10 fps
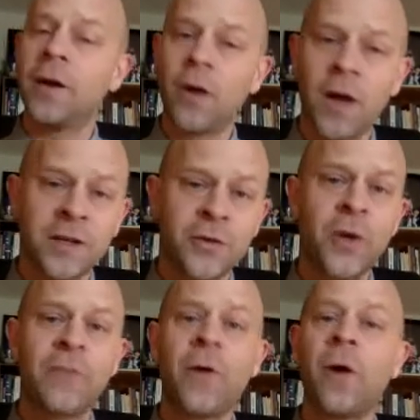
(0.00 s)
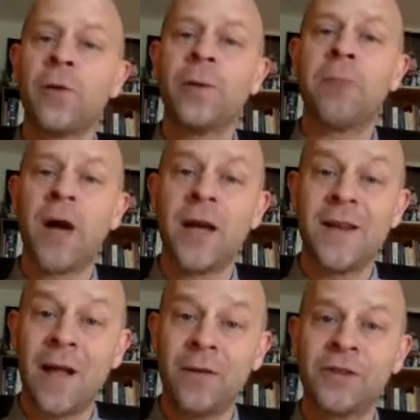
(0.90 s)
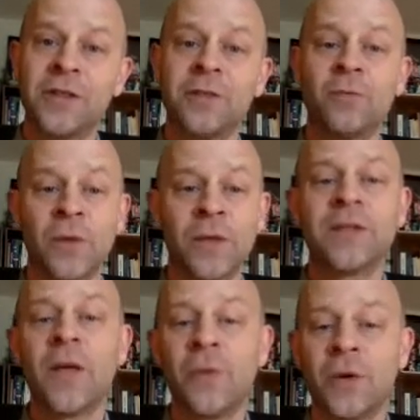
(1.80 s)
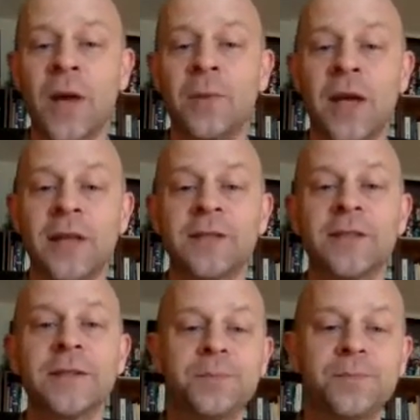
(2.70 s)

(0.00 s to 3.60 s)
an intuitive argument by analogy with these other type of cases.